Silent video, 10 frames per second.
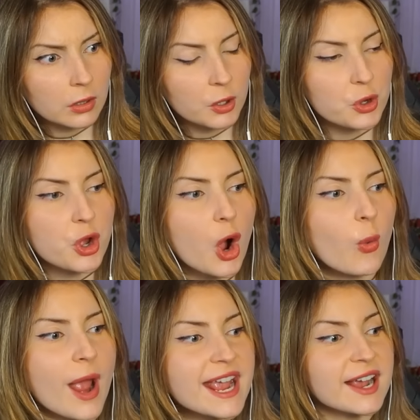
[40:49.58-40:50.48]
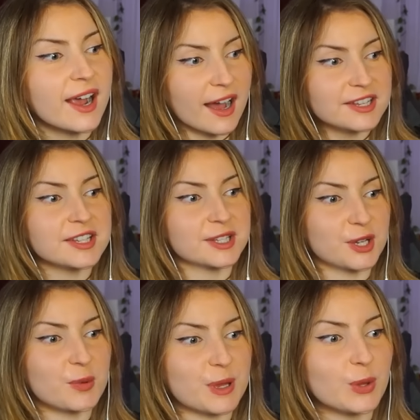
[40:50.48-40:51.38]
No way Gus is going
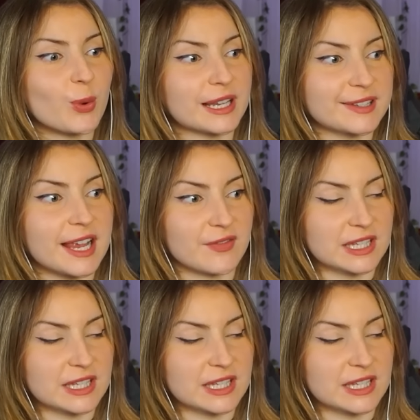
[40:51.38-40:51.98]
to be the one to save his